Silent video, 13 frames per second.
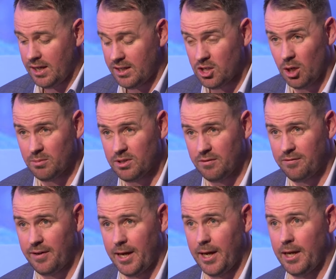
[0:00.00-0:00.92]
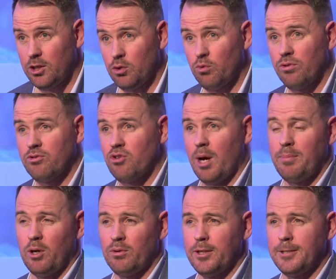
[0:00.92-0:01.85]
in terms of youth
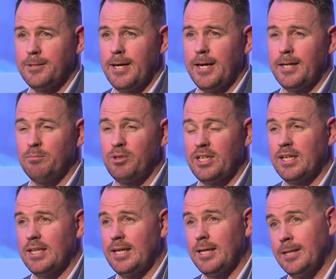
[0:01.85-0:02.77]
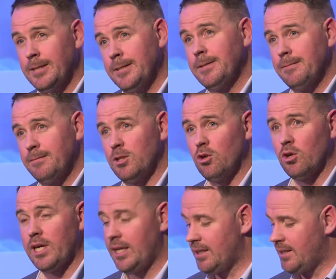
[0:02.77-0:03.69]
dropout and particularly, you know,
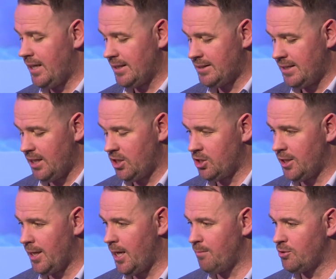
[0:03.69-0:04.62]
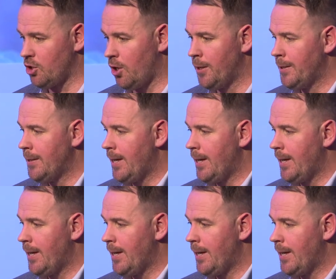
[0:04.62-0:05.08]
getting to that stage in the game. So.